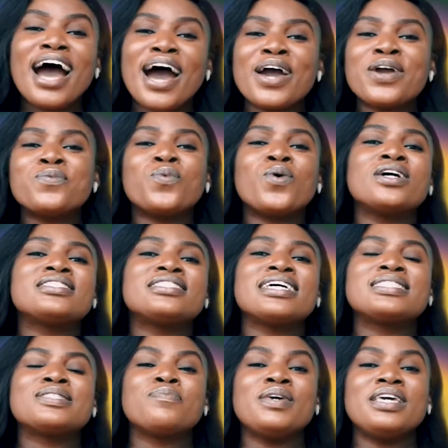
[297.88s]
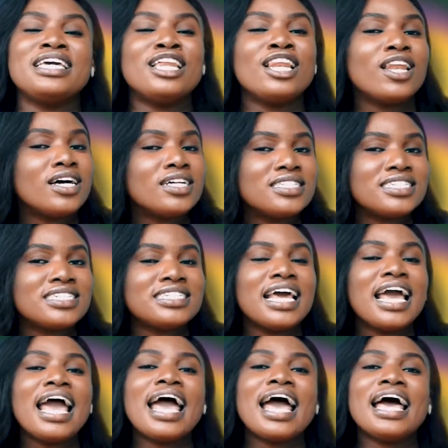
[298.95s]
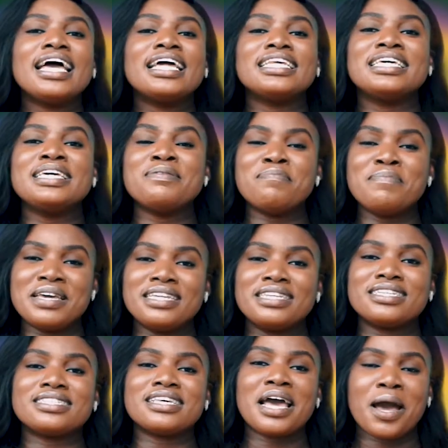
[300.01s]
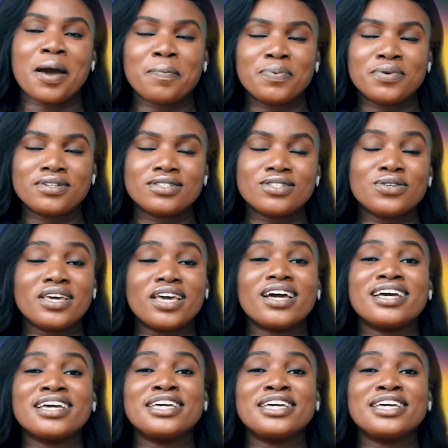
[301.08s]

I wanted to be in London and he made it happen. So yeah,